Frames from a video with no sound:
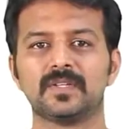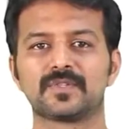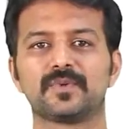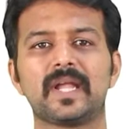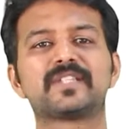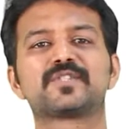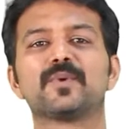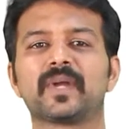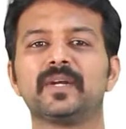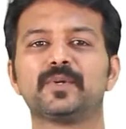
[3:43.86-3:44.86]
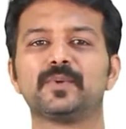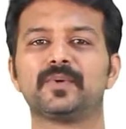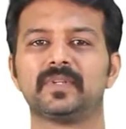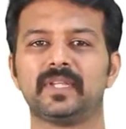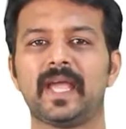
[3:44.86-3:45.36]
So, let's look into
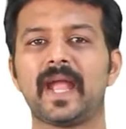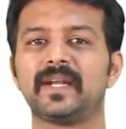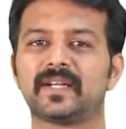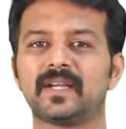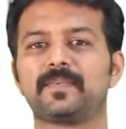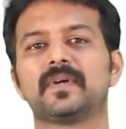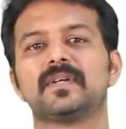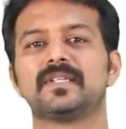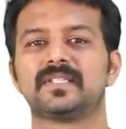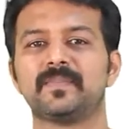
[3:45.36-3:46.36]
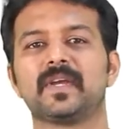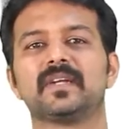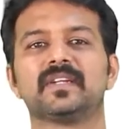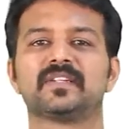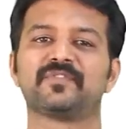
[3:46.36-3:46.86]
the N-type
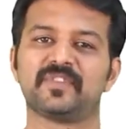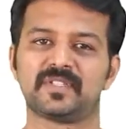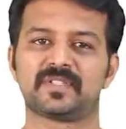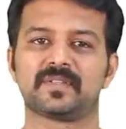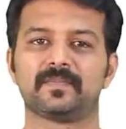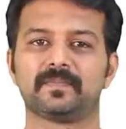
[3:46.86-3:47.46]
semiconductor first.